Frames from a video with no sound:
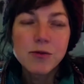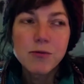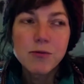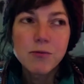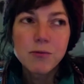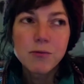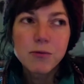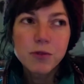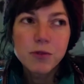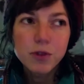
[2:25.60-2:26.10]

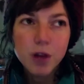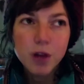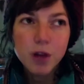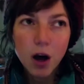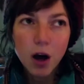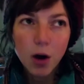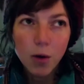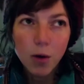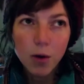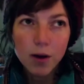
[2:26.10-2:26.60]

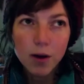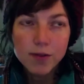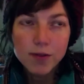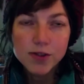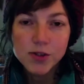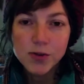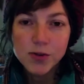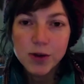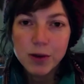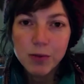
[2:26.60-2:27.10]
flow of
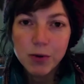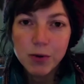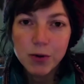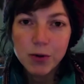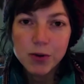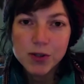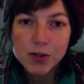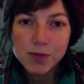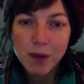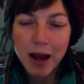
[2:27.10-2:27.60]
cerebral
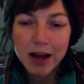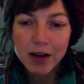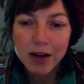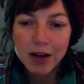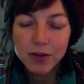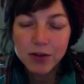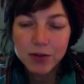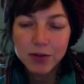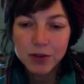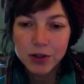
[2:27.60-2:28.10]
spinal
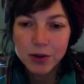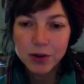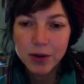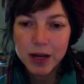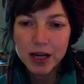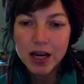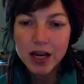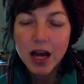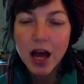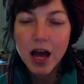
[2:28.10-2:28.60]

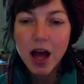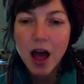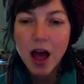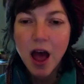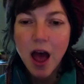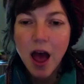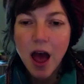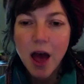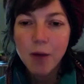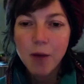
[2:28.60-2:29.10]
fluid,
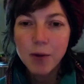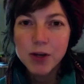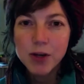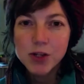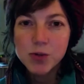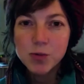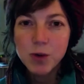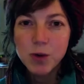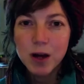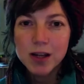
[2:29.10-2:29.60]
which
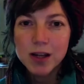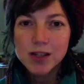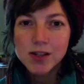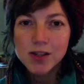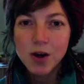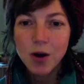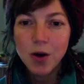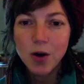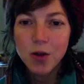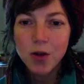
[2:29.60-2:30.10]
runs
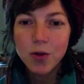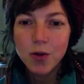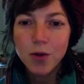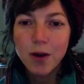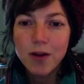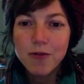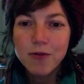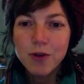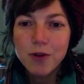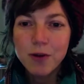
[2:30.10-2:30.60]
all the way
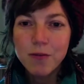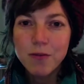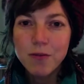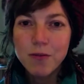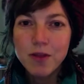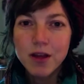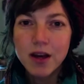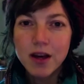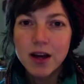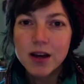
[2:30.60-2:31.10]
from
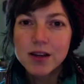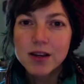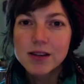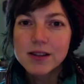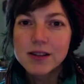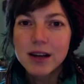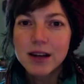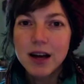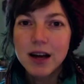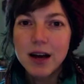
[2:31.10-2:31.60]
the
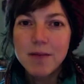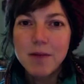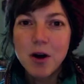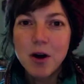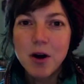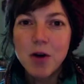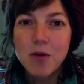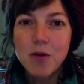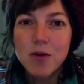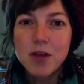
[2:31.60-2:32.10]

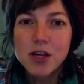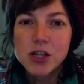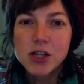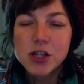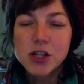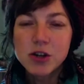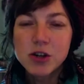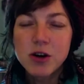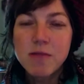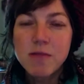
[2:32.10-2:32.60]

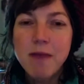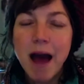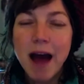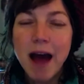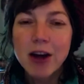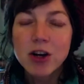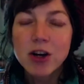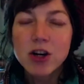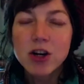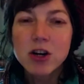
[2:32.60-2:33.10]
dura
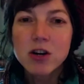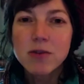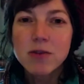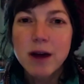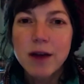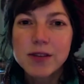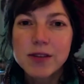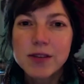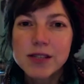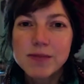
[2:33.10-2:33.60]
mater
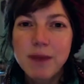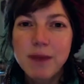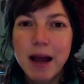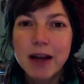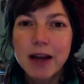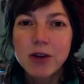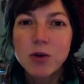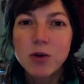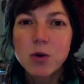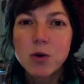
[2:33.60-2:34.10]
around the
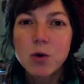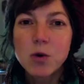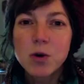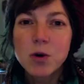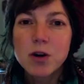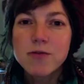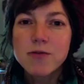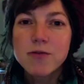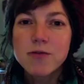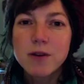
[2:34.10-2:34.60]
spinal cord,
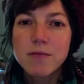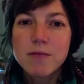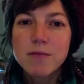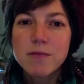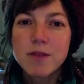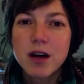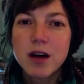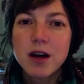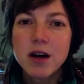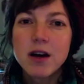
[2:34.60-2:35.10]
from
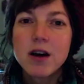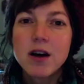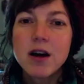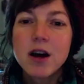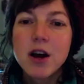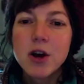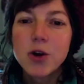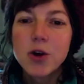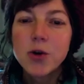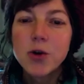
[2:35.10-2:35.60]
the
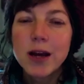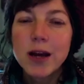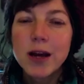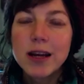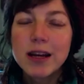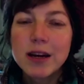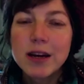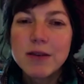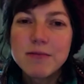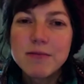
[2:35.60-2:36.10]

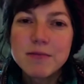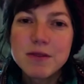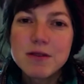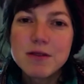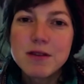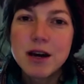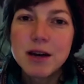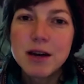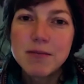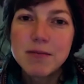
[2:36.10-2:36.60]
cranium,
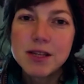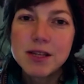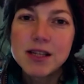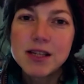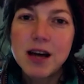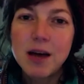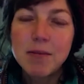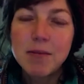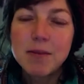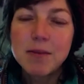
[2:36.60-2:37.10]
the
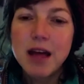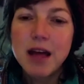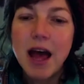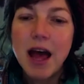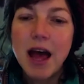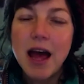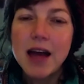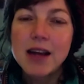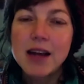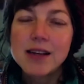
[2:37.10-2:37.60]
top of the
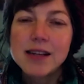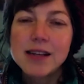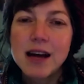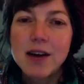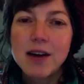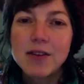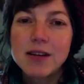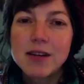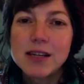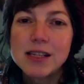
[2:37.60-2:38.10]
head,
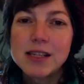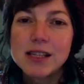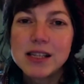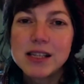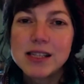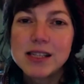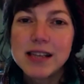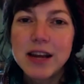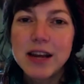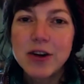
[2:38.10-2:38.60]
down into the
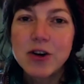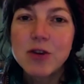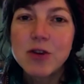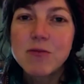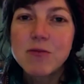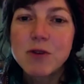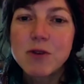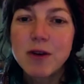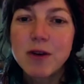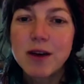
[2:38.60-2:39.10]
sacrum
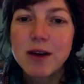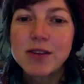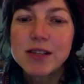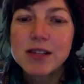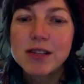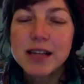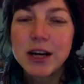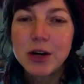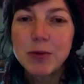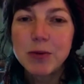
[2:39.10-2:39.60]
around the
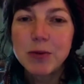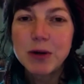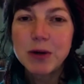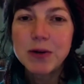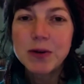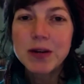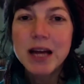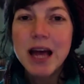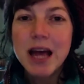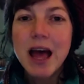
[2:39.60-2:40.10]
tailbone.
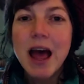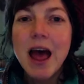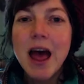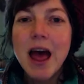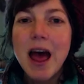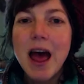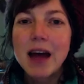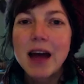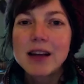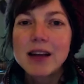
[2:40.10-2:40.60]

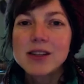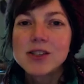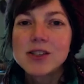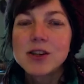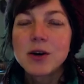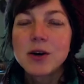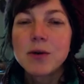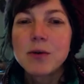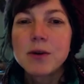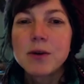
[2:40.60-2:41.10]
And
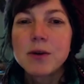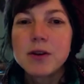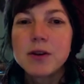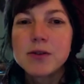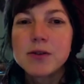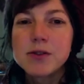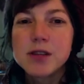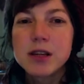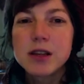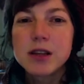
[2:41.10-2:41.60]
so
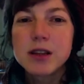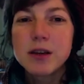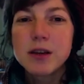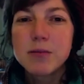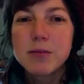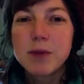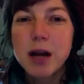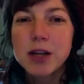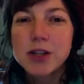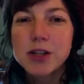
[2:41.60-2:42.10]
the
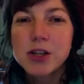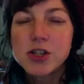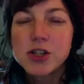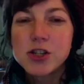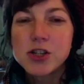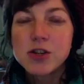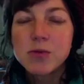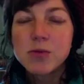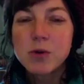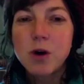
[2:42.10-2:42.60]

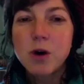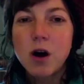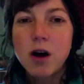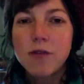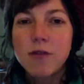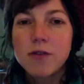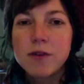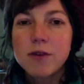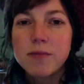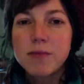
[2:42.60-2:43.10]
practitioner will
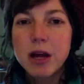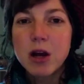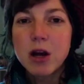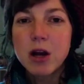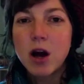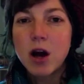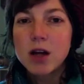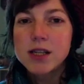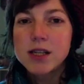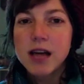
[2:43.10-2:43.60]
often make
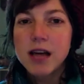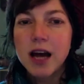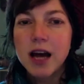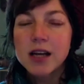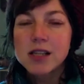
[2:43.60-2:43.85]
contacts